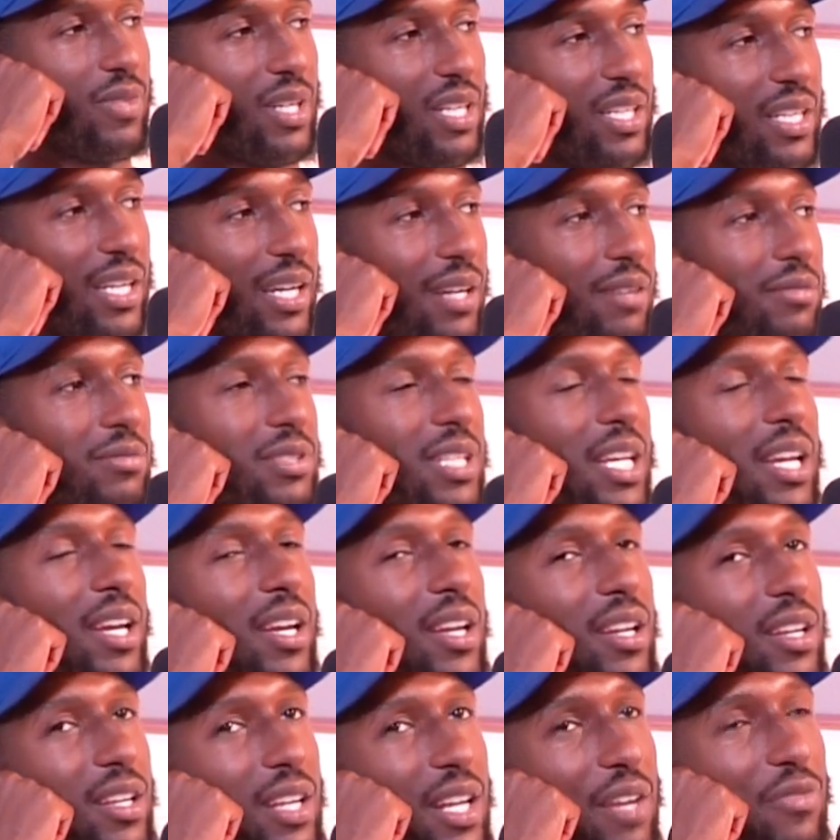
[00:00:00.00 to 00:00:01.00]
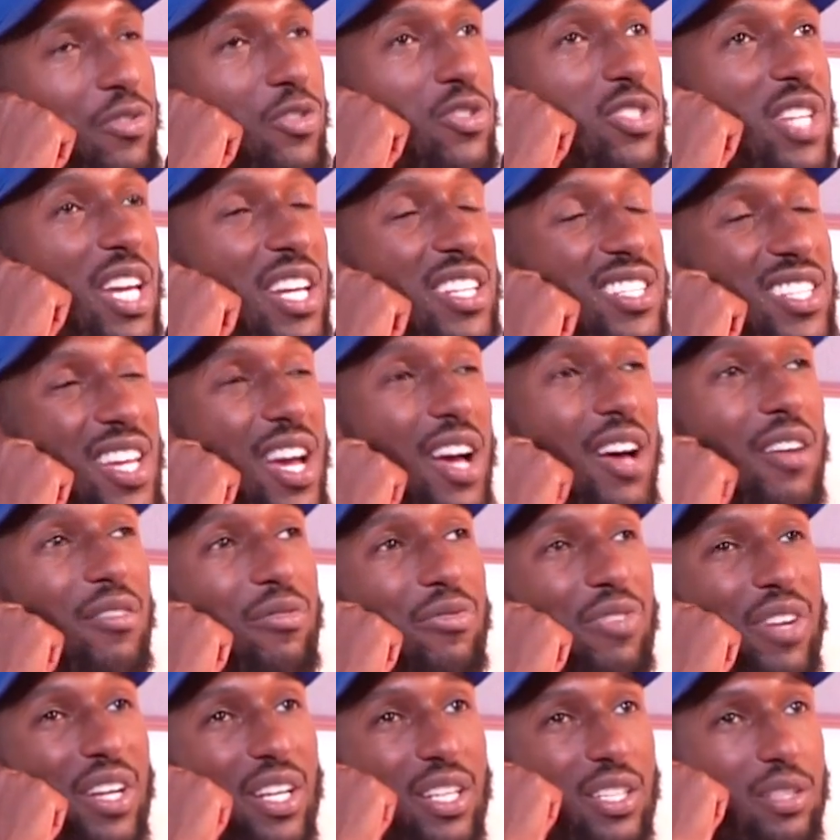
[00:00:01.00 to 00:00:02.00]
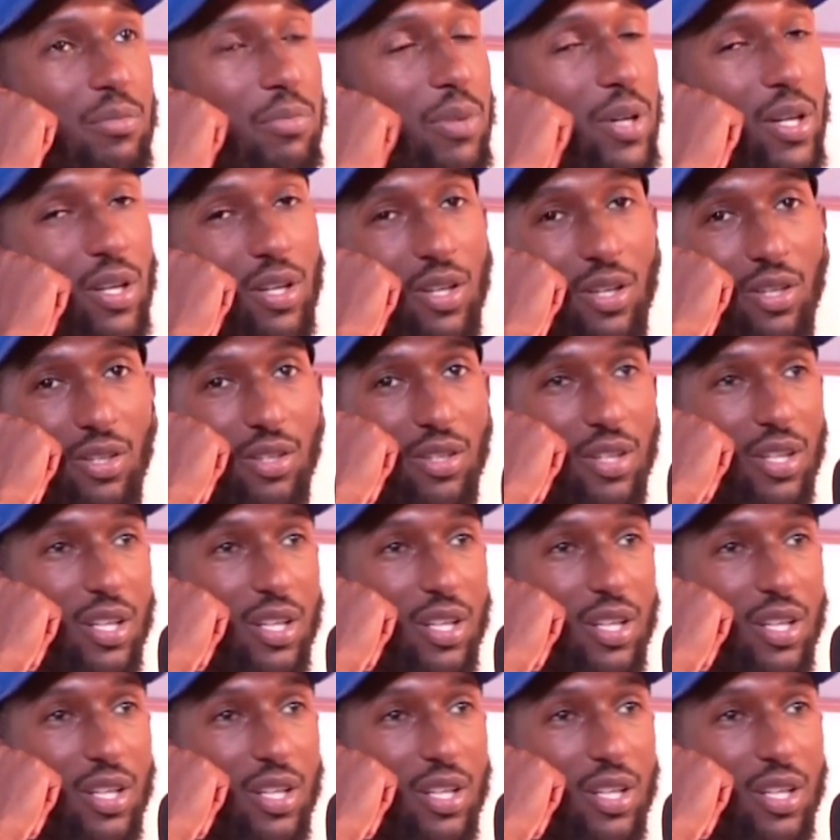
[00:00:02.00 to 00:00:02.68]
You know what I'm saying? If you say certain things, bro.